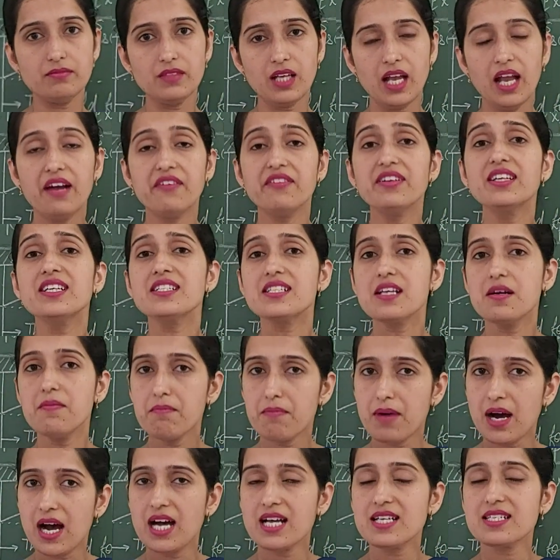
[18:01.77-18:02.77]
having some
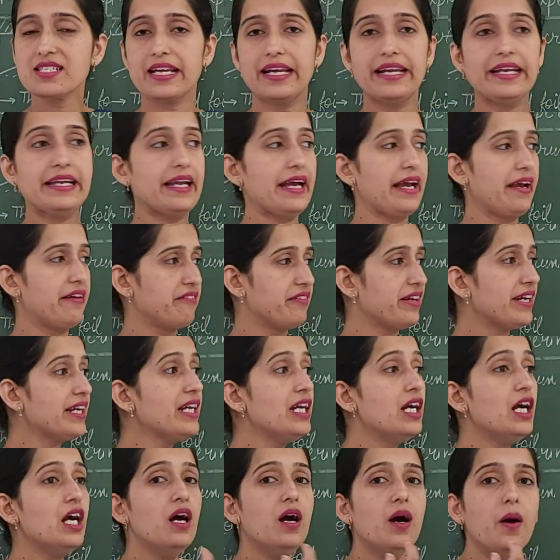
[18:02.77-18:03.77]
mass and
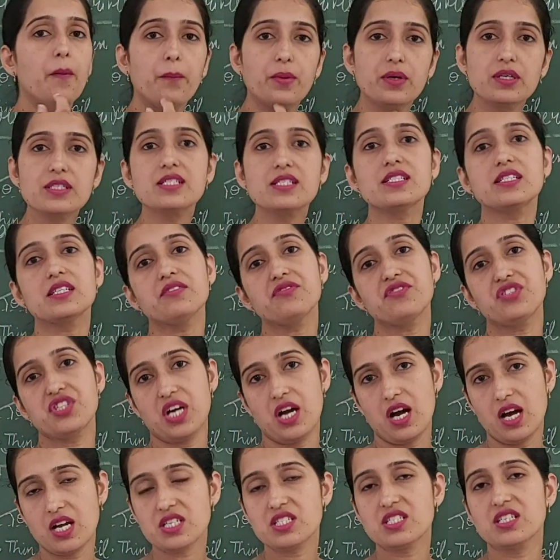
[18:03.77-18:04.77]
having positive
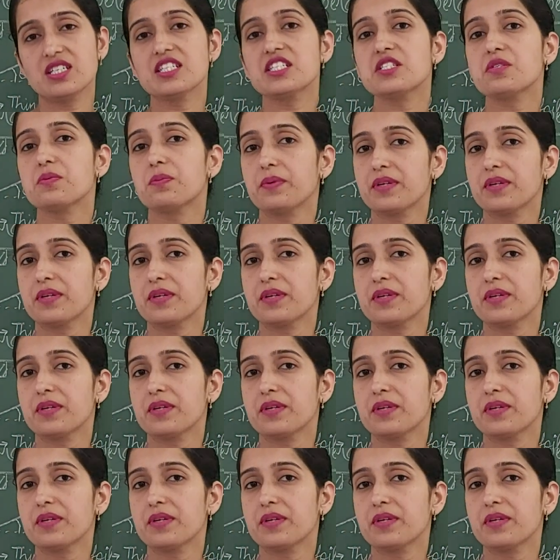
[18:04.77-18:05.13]
charge is